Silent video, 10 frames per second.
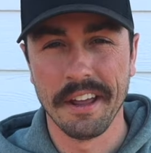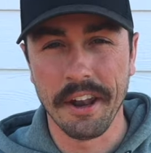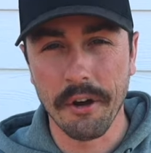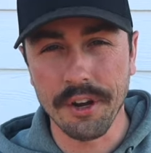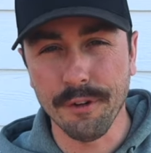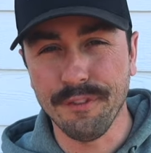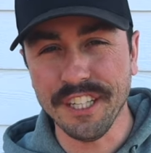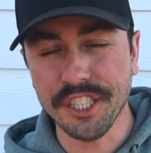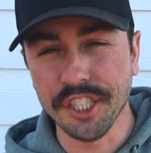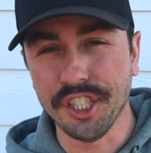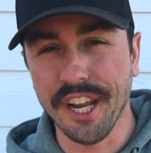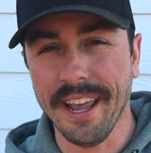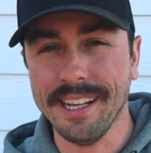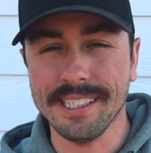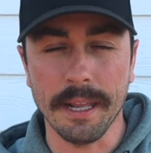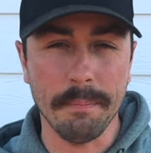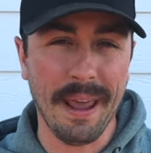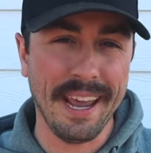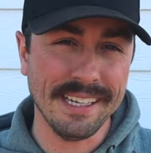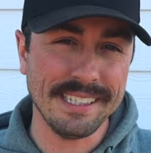Now when you're fishing jigs, it
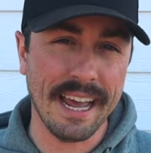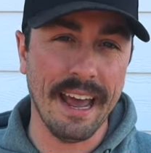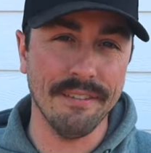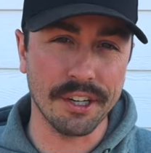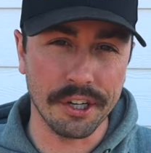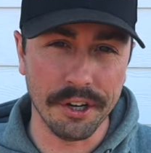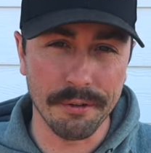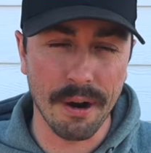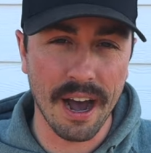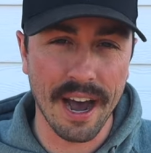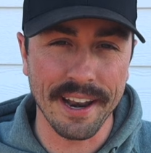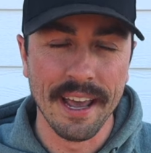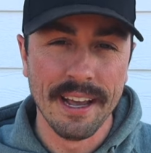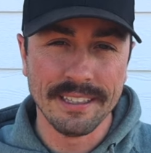pays to have a good rod.